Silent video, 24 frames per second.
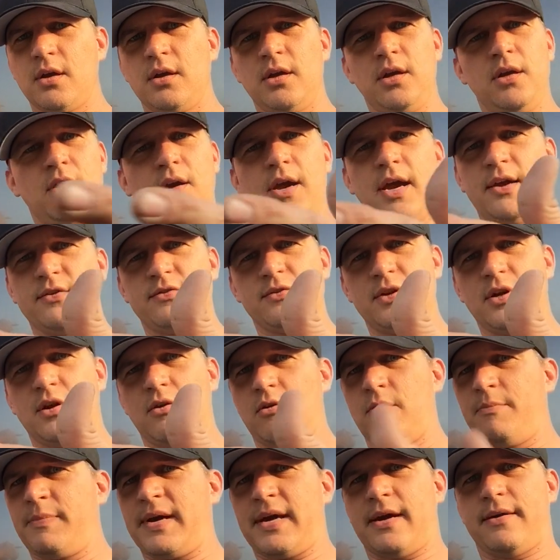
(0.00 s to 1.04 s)
You guys
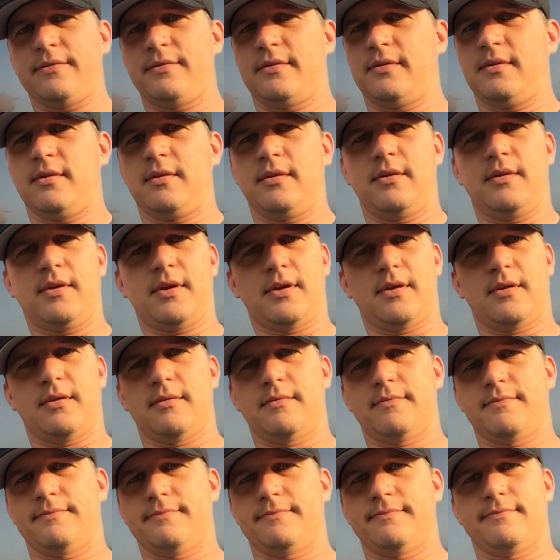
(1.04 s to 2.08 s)
know about the
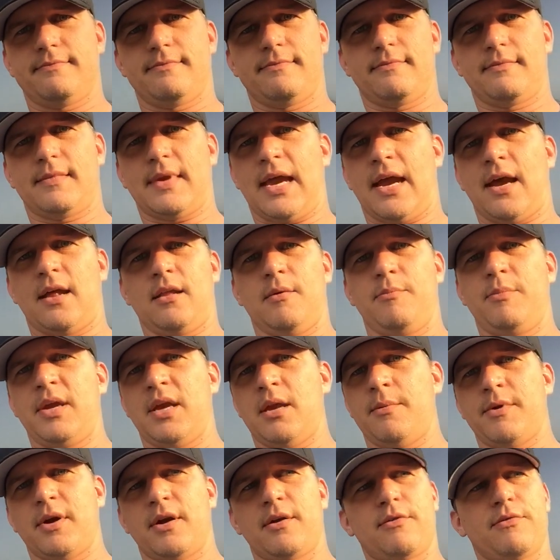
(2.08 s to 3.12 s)

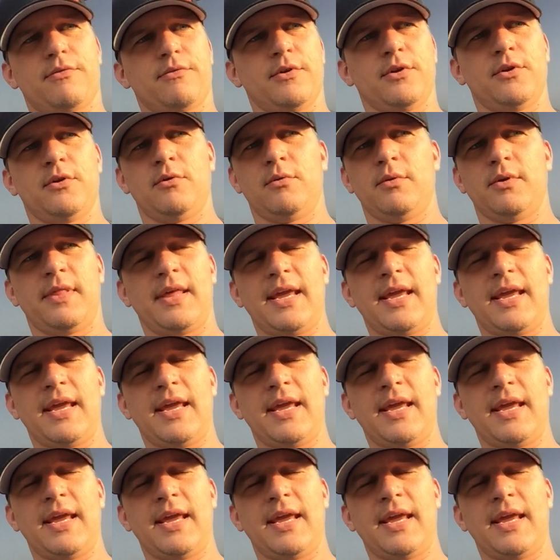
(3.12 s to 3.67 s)
Alabama crew.